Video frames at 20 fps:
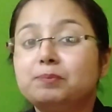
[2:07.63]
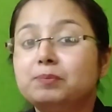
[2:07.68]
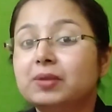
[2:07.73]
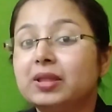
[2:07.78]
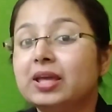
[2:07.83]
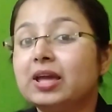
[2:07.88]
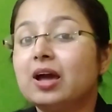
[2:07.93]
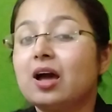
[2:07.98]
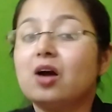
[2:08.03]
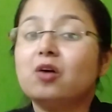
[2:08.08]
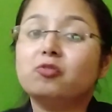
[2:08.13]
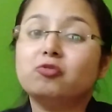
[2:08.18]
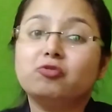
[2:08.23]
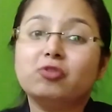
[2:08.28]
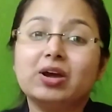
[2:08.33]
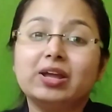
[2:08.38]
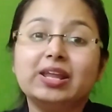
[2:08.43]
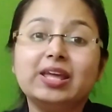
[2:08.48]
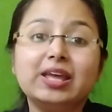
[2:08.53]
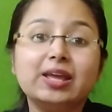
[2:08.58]
play a
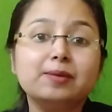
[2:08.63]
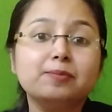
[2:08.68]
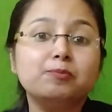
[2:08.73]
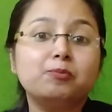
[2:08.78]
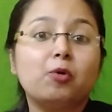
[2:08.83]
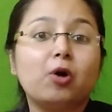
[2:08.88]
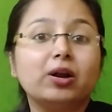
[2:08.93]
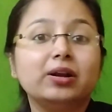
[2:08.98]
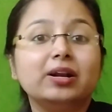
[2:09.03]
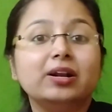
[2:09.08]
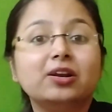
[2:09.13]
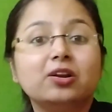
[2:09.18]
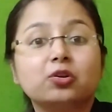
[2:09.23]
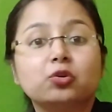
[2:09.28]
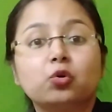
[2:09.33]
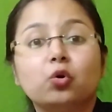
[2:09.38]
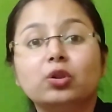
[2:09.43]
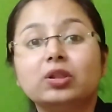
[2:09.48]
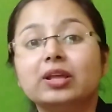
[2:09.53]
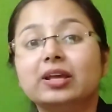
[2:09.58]
very important
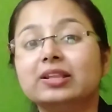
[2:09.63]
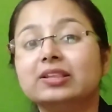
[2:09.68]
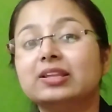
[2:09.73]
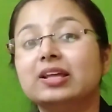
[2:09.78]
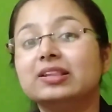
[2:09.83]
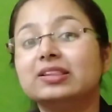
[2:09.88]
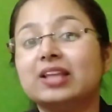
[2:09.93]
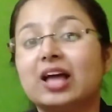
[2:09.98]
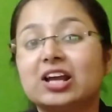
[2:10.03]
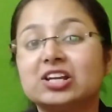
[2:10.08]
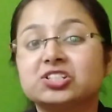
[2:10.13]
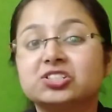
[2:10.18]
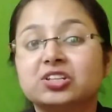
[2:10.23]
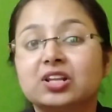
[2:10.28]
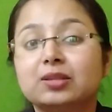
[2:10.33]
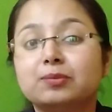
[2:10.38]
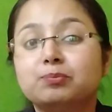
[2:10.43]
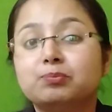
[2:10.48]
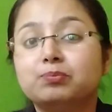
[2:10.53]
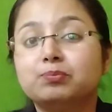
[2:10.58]
role in the
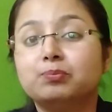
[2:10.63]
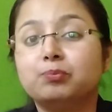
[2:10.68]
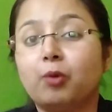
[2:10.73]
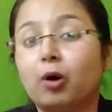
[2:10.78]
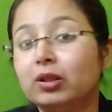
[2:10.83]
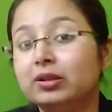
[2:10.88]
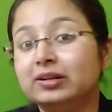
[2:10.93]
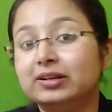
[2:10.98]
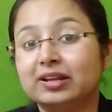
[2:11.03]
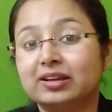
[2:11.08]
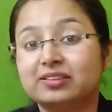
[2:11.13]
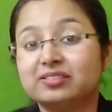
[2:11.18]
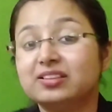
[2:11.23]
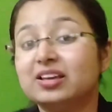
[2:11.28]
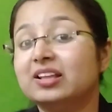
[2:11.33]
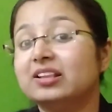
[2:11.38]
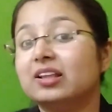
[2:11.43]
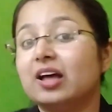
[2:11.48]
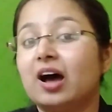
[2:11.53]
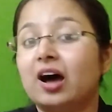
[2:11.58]
national politics
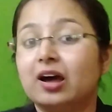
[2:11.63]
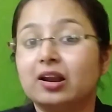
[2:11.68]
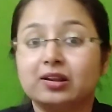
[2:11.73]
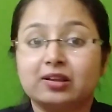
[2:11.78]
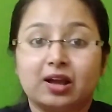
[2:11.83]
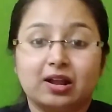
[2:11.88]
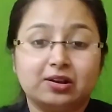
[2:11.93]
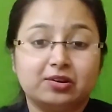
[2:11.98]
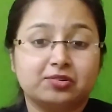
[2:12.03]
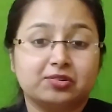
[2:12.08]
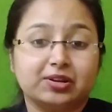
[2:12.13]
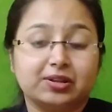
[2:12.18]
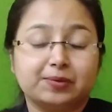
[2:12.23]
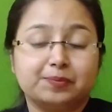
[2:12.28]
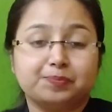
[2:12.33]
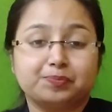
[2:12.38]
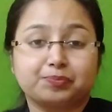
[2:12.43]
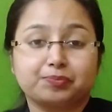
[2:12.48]
in our country.